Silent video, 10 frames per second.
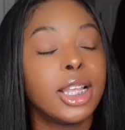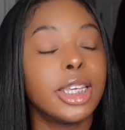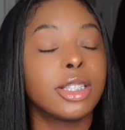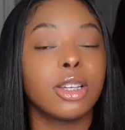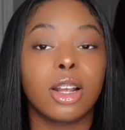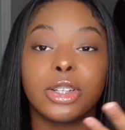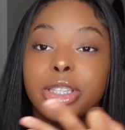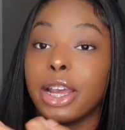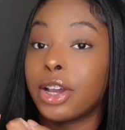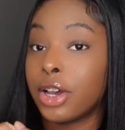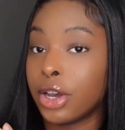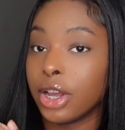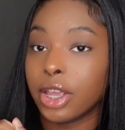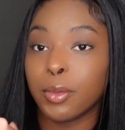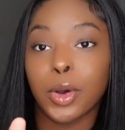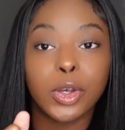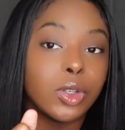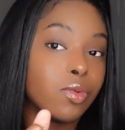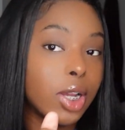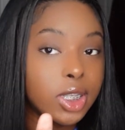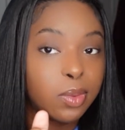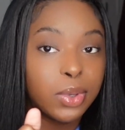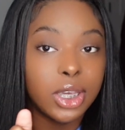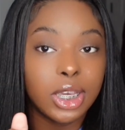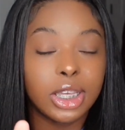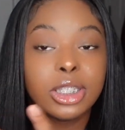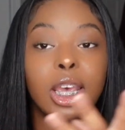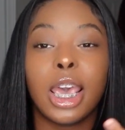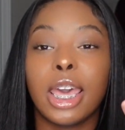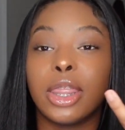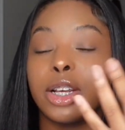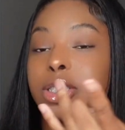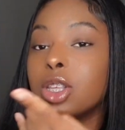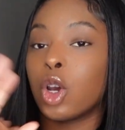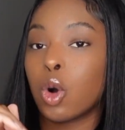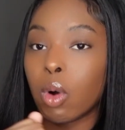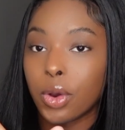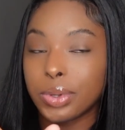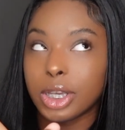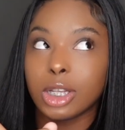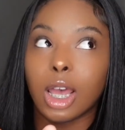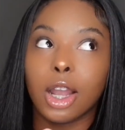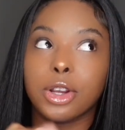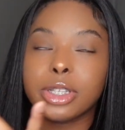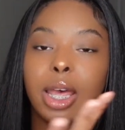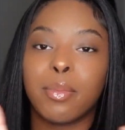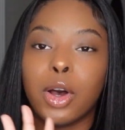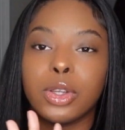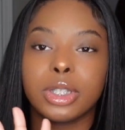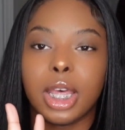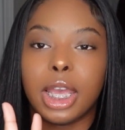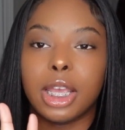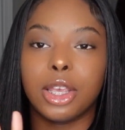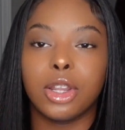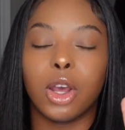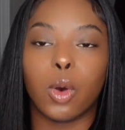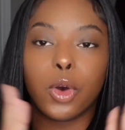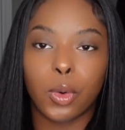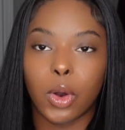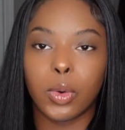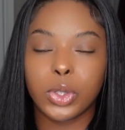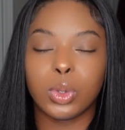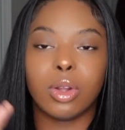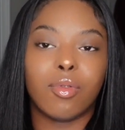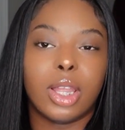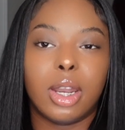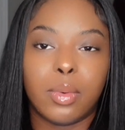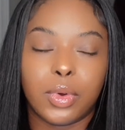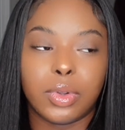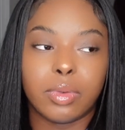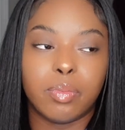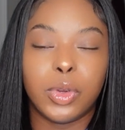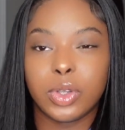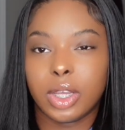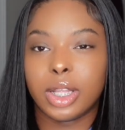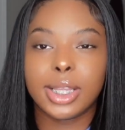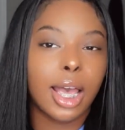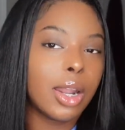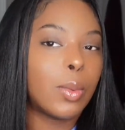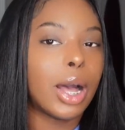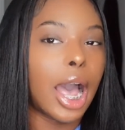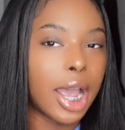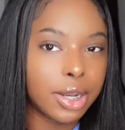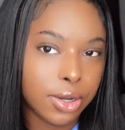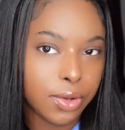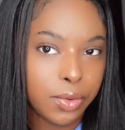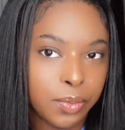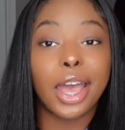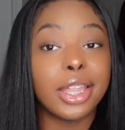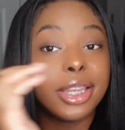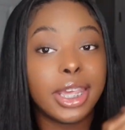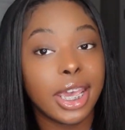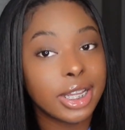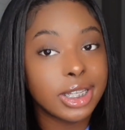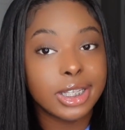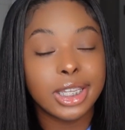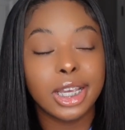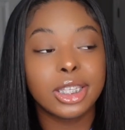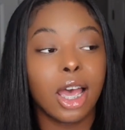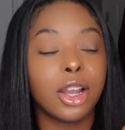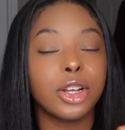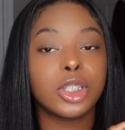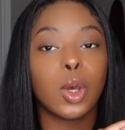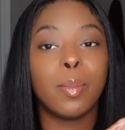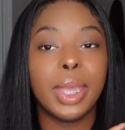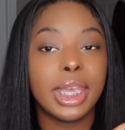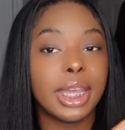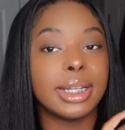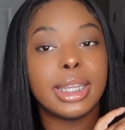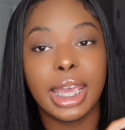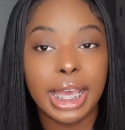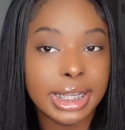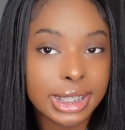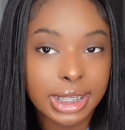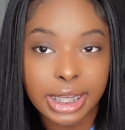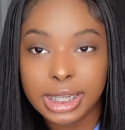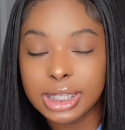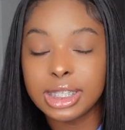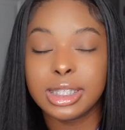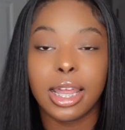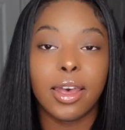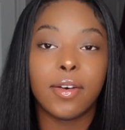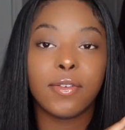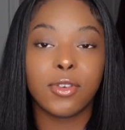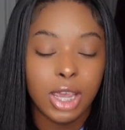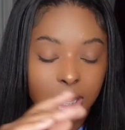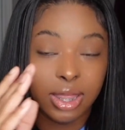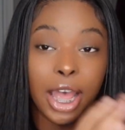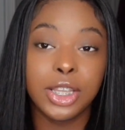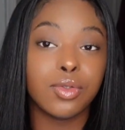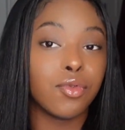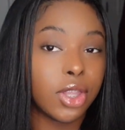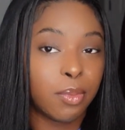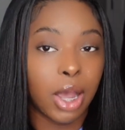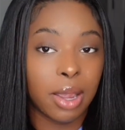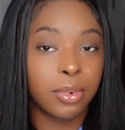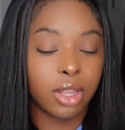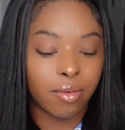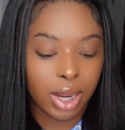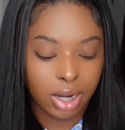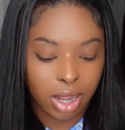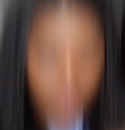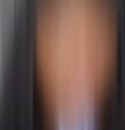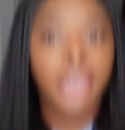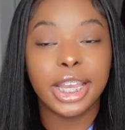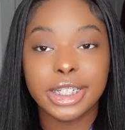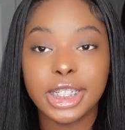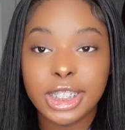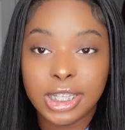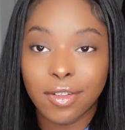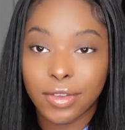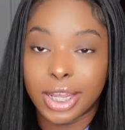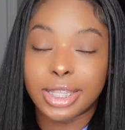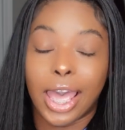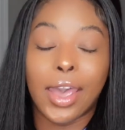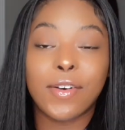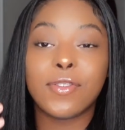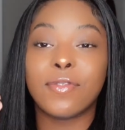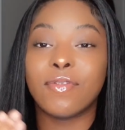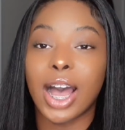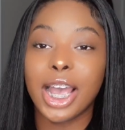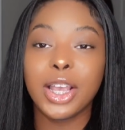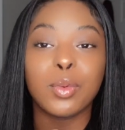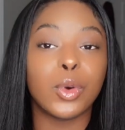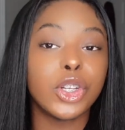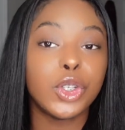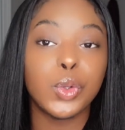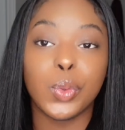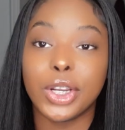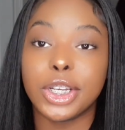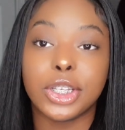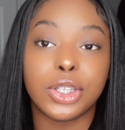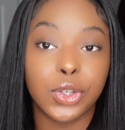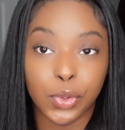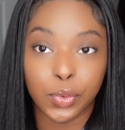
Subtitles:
TikTokers that cook and post recipes. There's the quote TikTokers that post like, you know, quotes with a relatable music. That's kind of what I do. A dancing TikToker, so making dances and stuff. That's really popular right now. And just stuff like that. Find what you want to do.